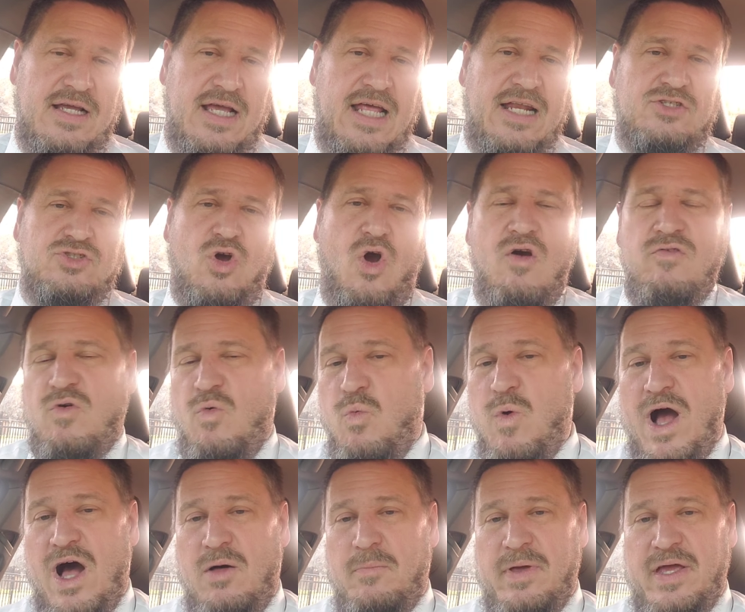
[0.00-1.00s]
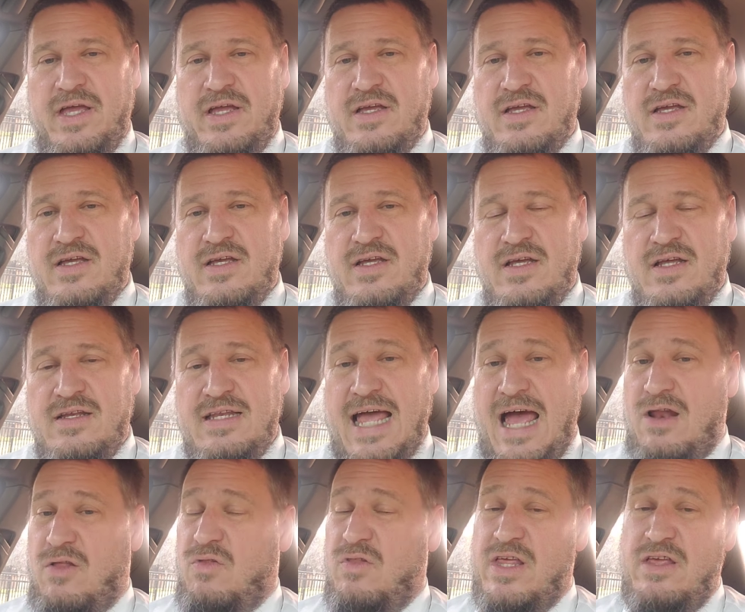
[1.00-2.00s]
And it's overwhelming,
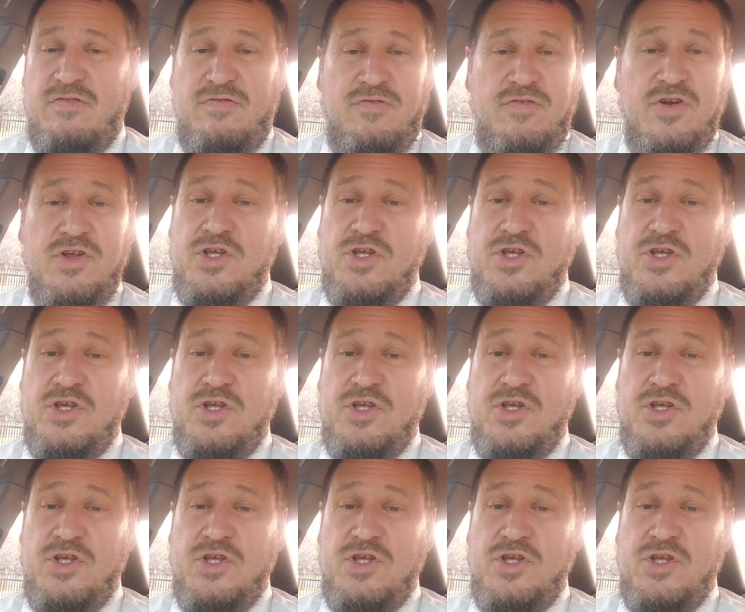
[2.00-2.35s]
not only for